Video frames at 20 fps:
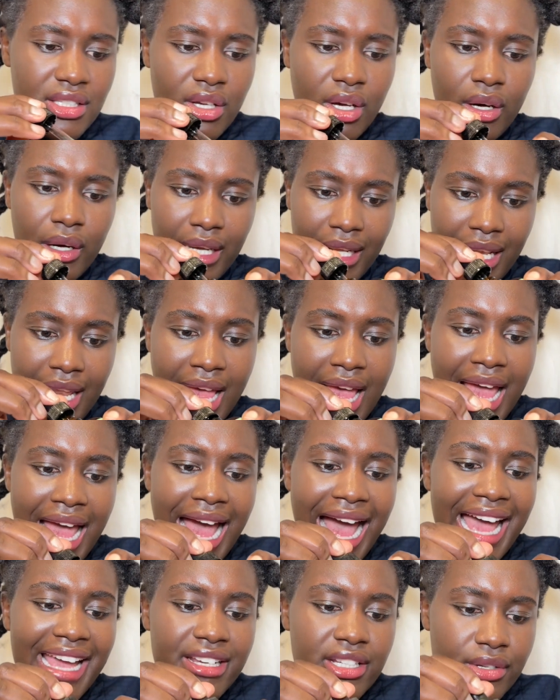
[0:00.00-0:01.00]
oil,
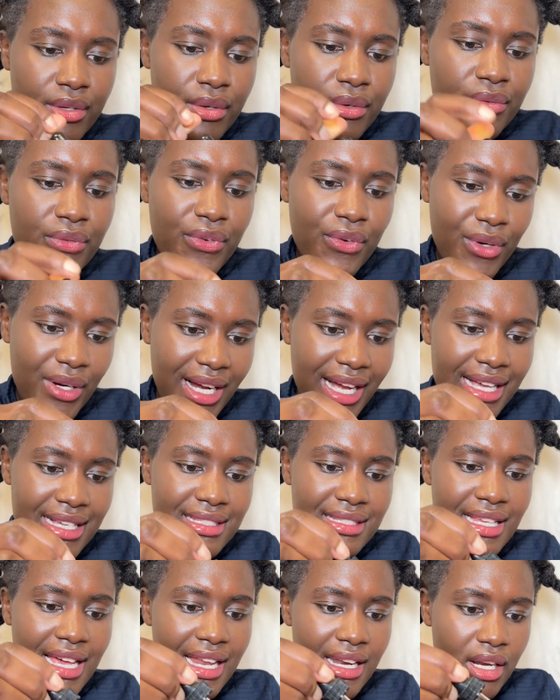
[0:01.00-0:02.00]
I do
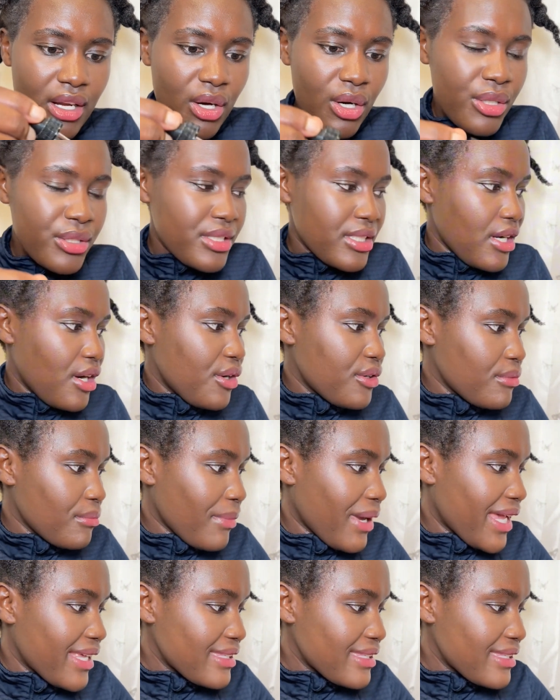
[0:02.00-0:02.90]
focus a lot on my